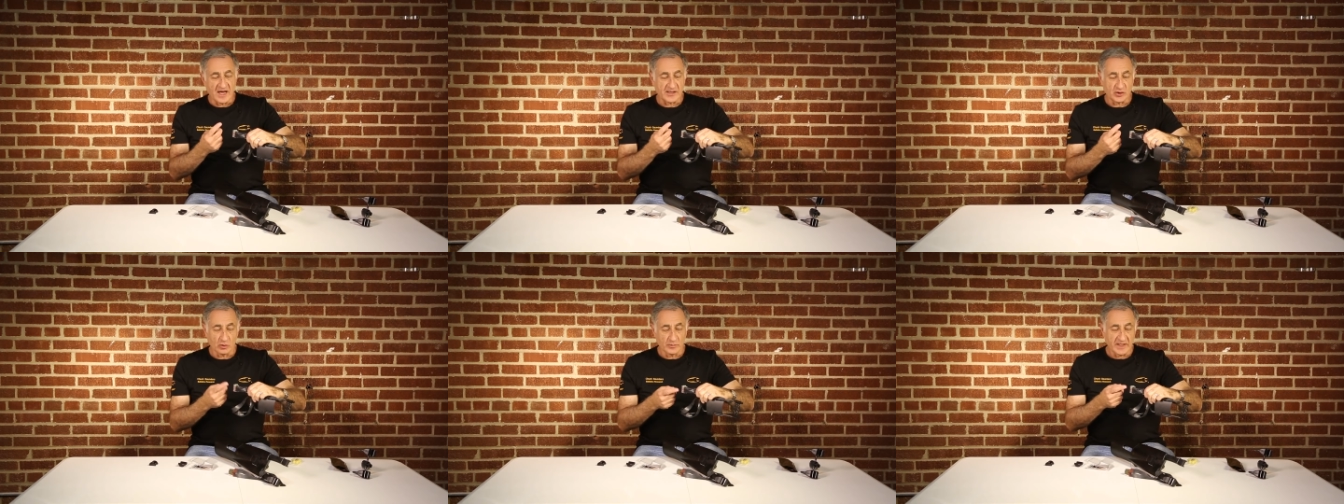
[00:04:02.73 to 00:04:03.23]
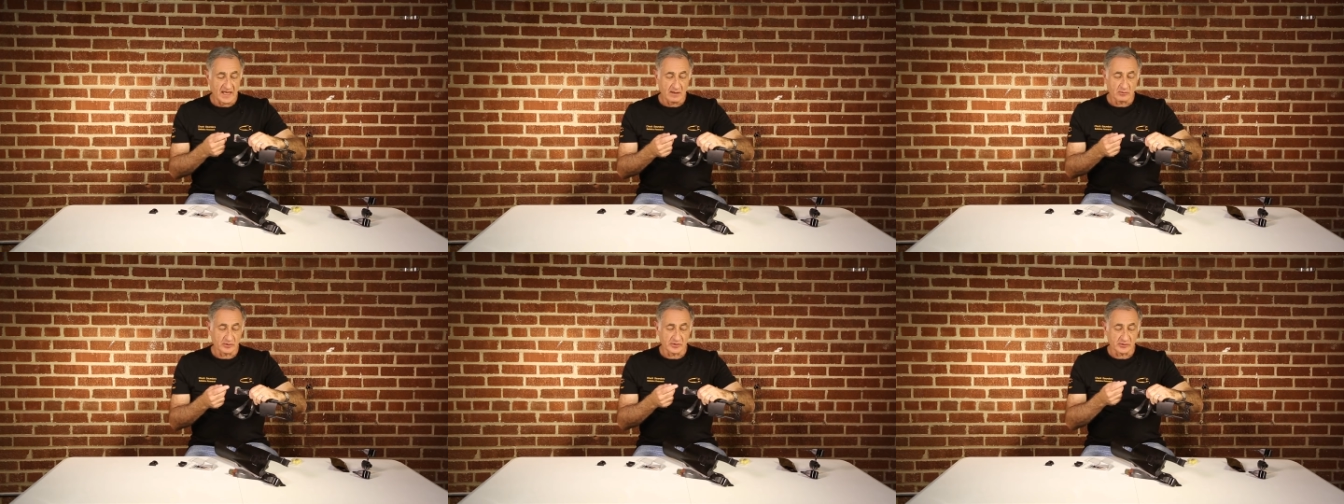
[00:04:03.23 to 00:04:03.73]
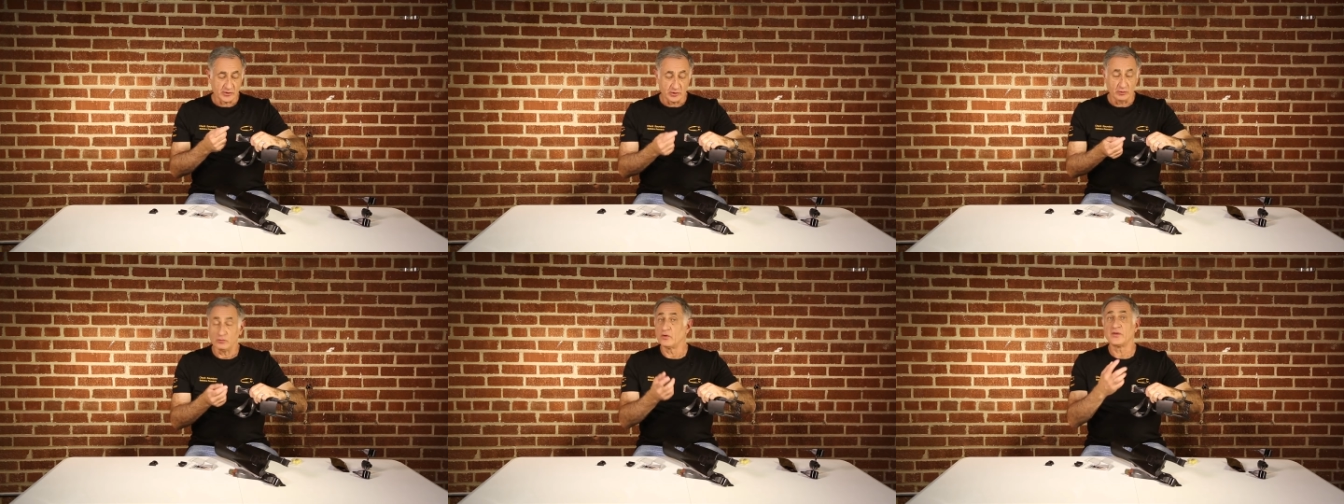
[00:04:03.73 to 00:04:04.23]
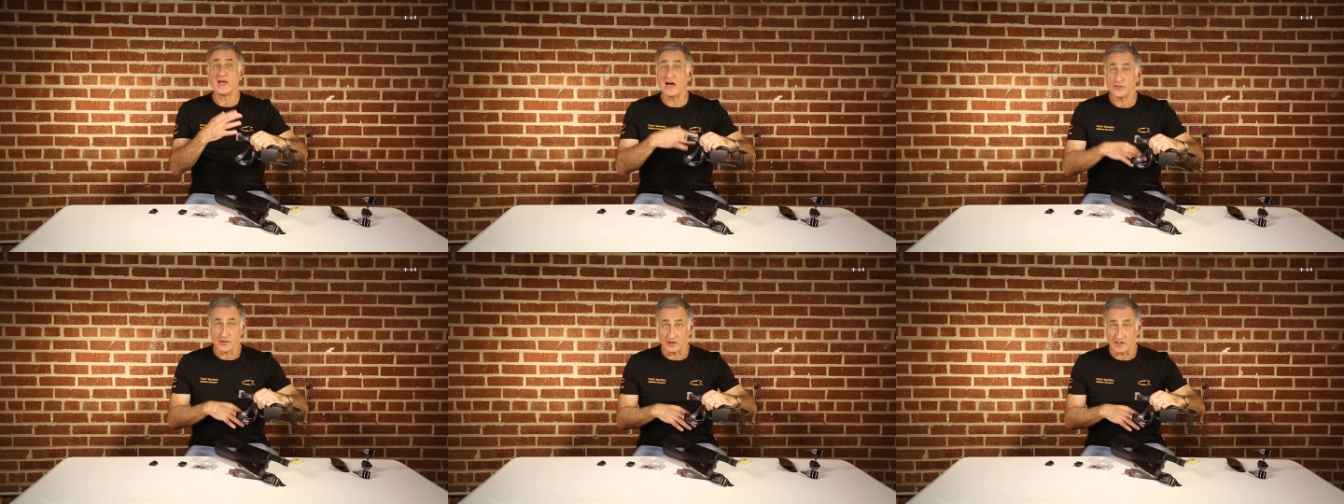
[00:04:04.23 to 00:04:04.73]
and you'll be able to shoot without